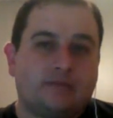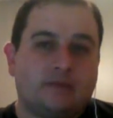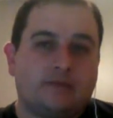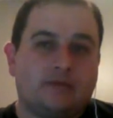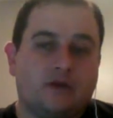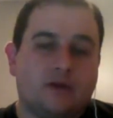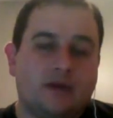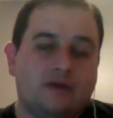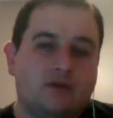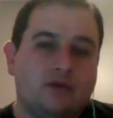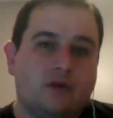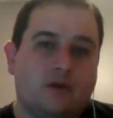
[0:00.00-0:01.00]
So
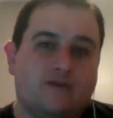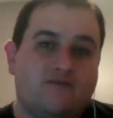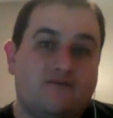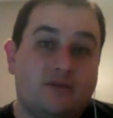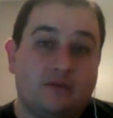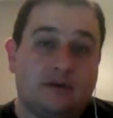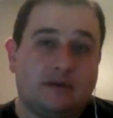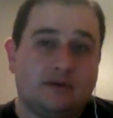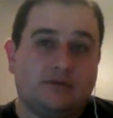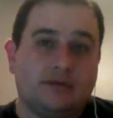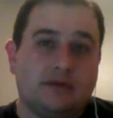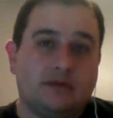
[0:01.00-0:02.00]
even though I feel
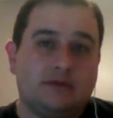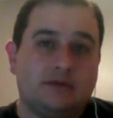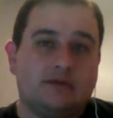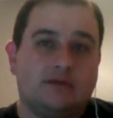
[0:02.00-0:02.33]
guilty